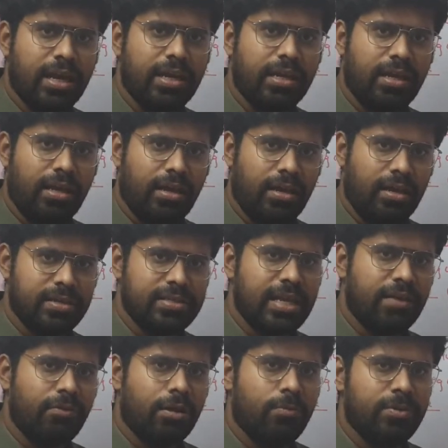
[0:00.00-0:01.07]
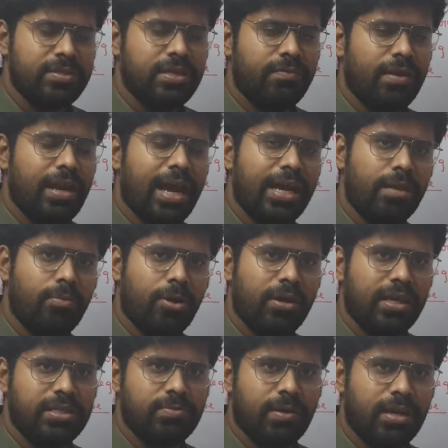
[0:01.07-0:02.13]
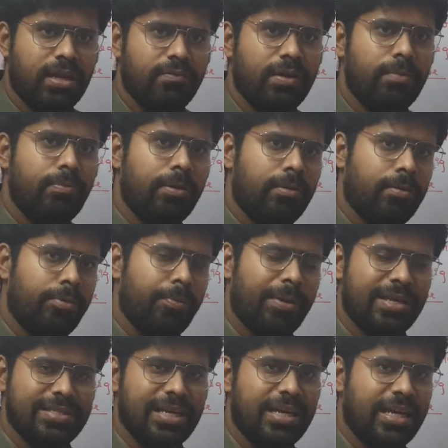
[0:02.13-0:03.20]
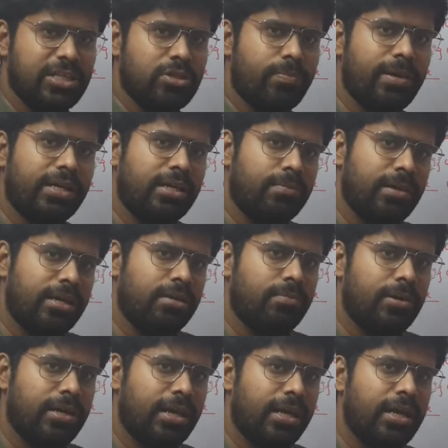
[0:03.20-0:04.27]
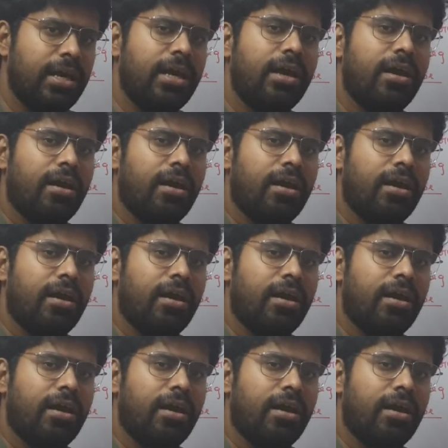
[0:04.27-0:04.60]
anti-snake venom was given, antibiotics were given, piperacillin tazobactam antibiotic